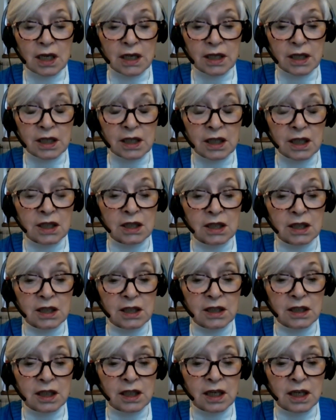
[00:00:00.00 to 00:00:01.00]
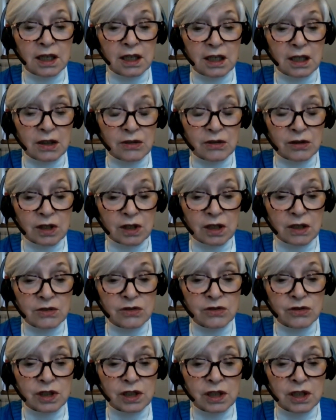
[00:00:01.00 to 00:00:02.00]
in Italy than any other
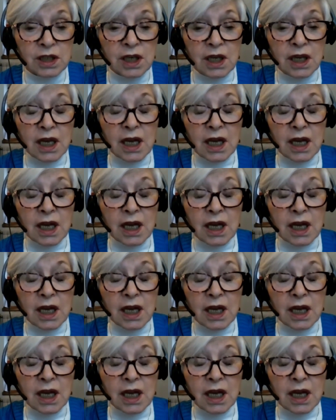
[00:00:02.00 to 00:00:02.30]
country,